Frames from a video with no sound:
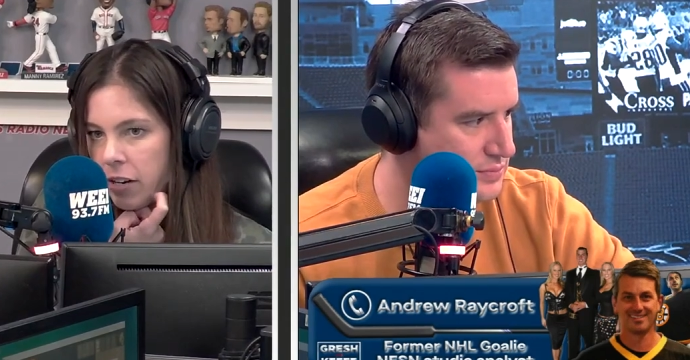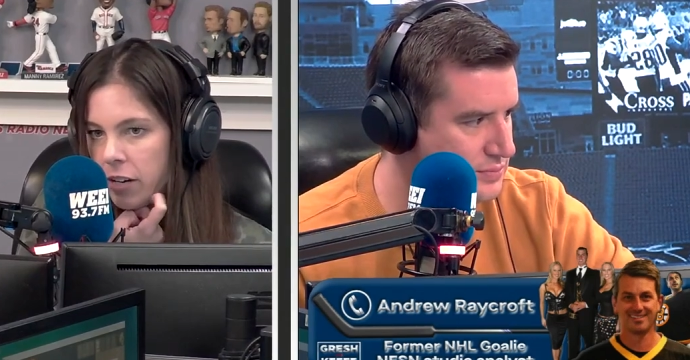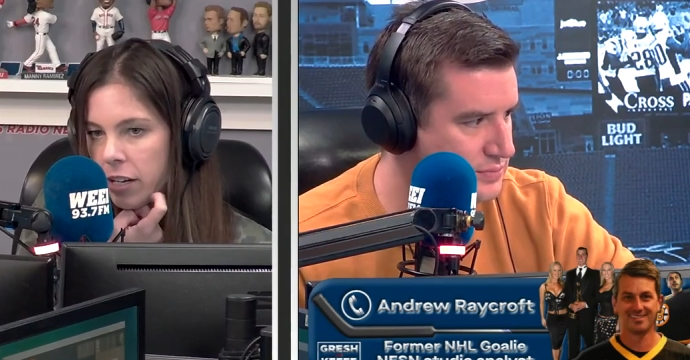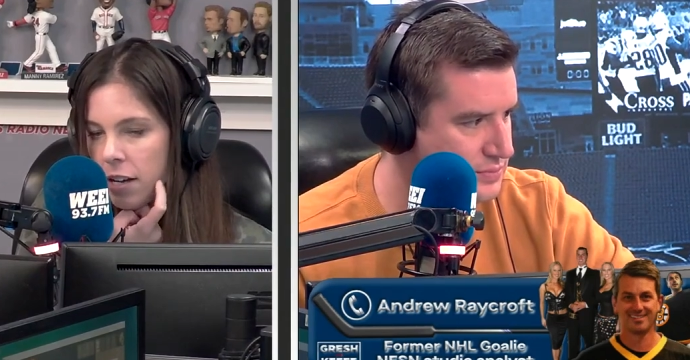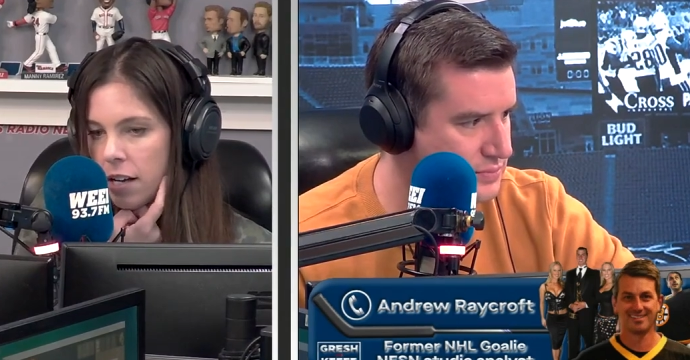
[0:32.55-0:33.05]

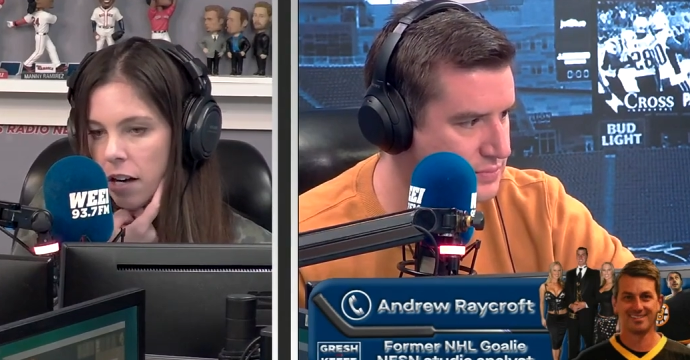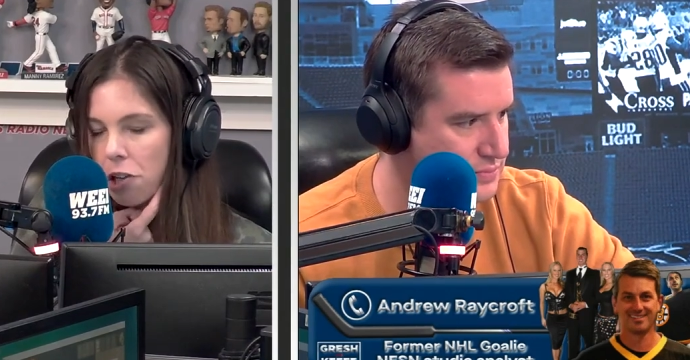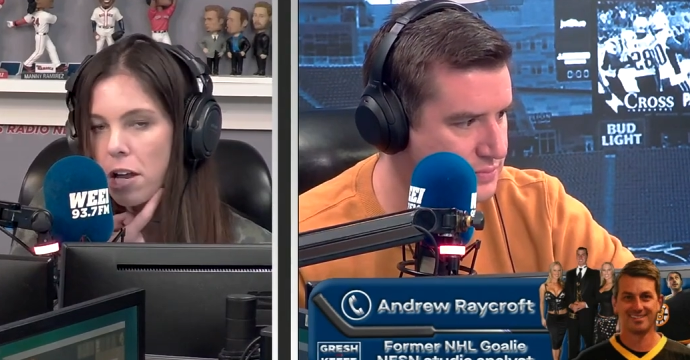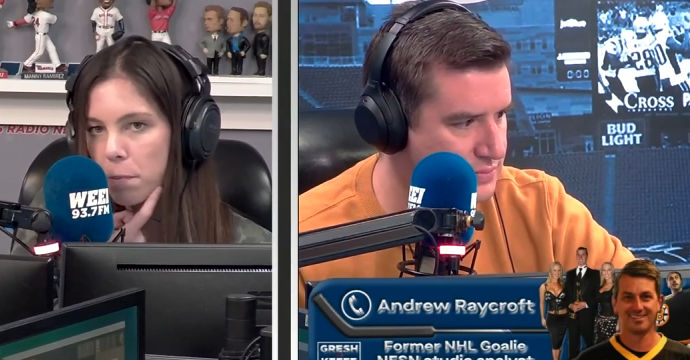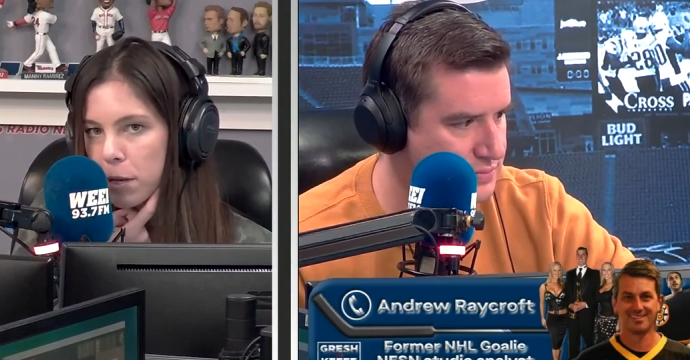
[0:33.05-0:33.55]
Speaker 1: and a
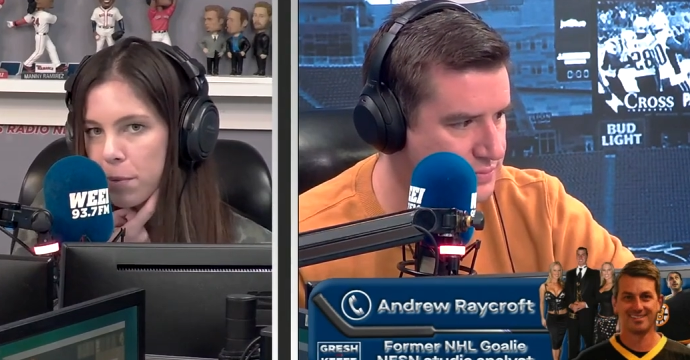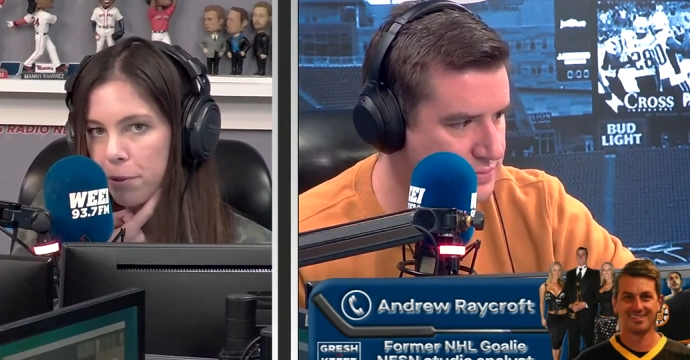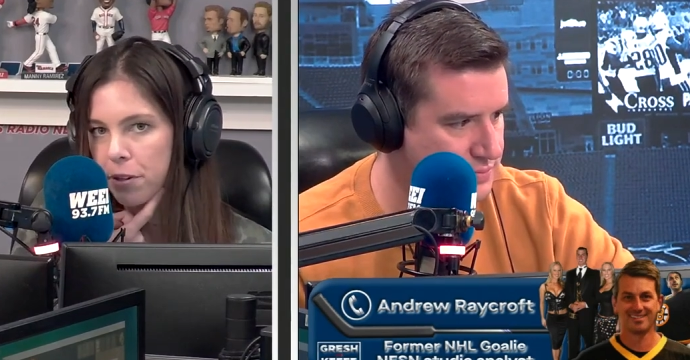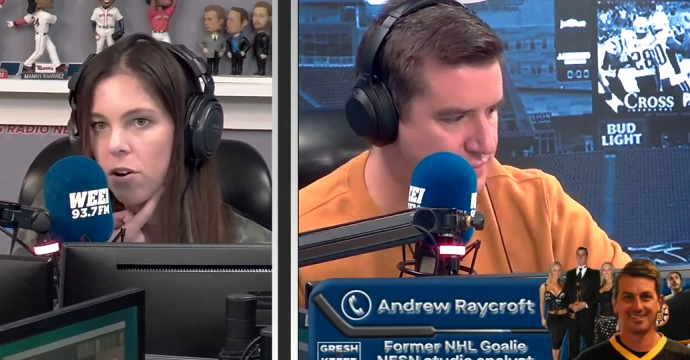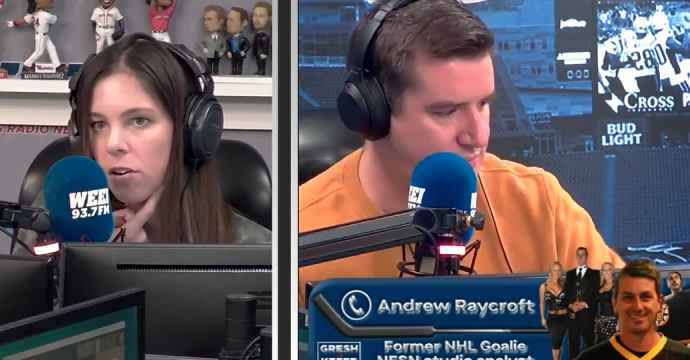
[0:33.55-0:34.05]
lot of people
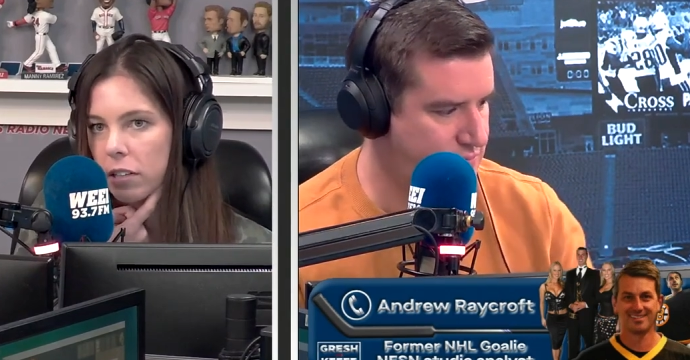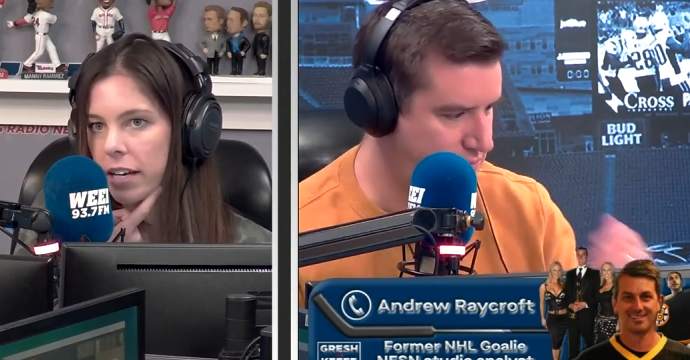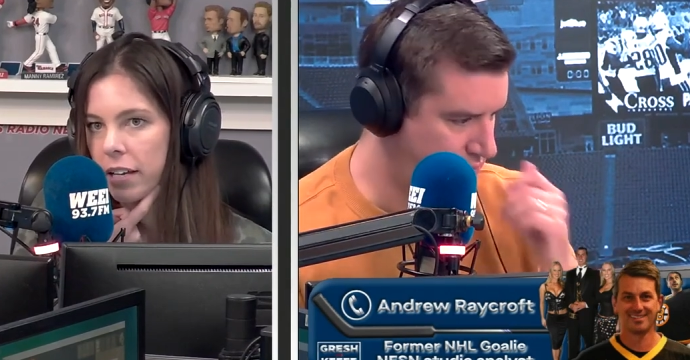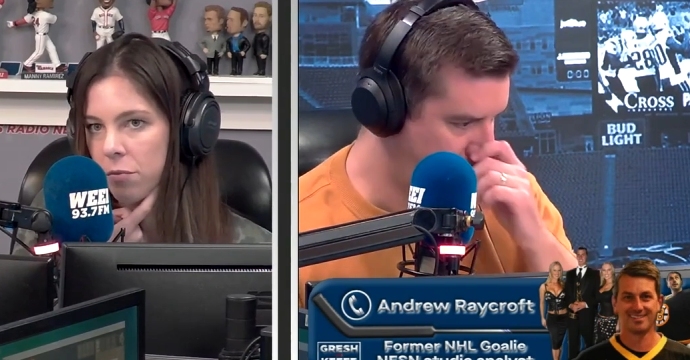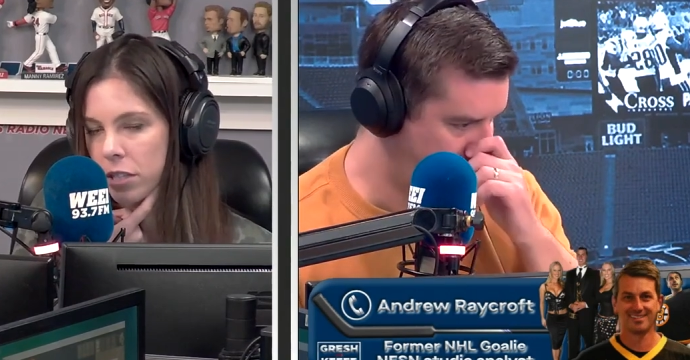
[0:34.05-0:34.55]
are calling in